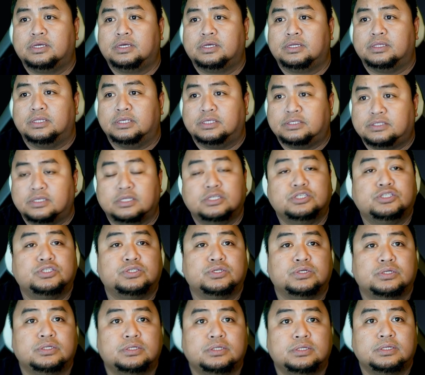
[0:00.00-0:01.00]

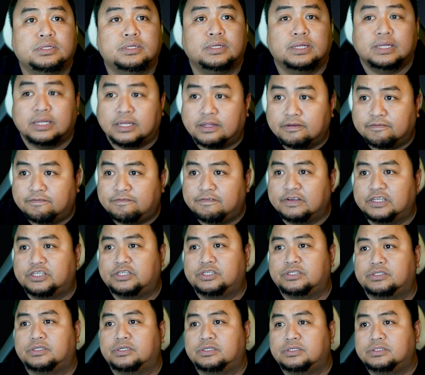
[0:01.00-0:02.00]
dissension,
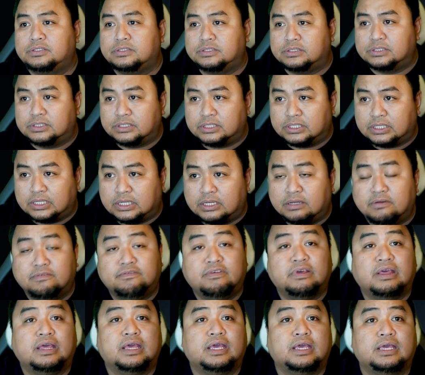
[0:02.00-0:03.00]
division,
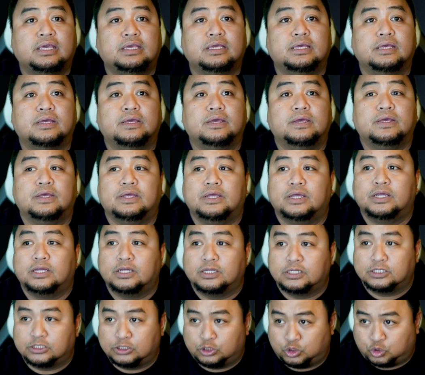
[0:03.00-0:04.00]
envy,
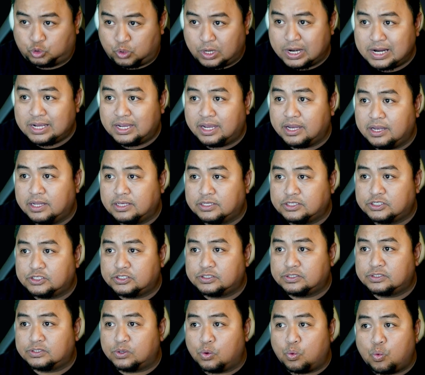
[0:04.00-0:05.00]

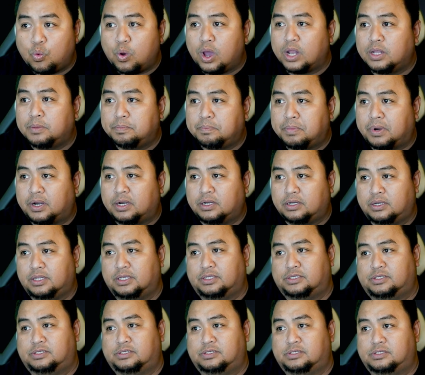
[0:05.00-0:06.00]
drunkenness, wild
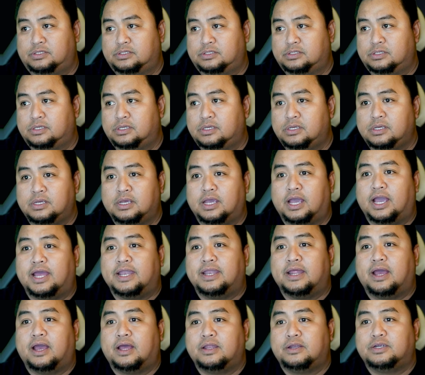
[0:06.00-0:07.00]
parties, and
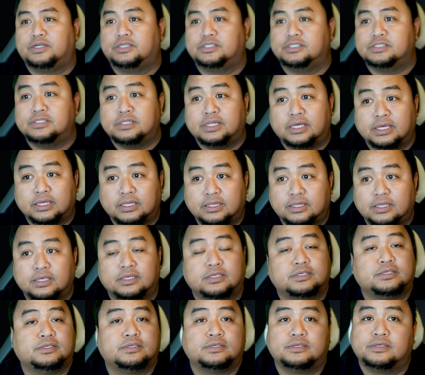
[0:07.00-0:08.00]
other sin like
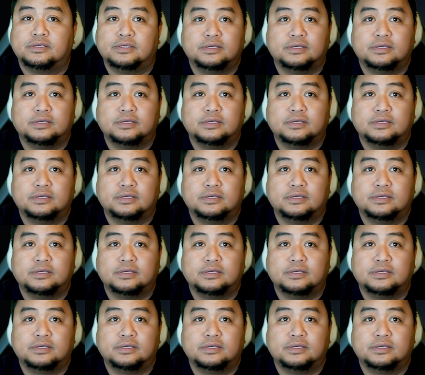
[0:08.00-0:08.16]
this.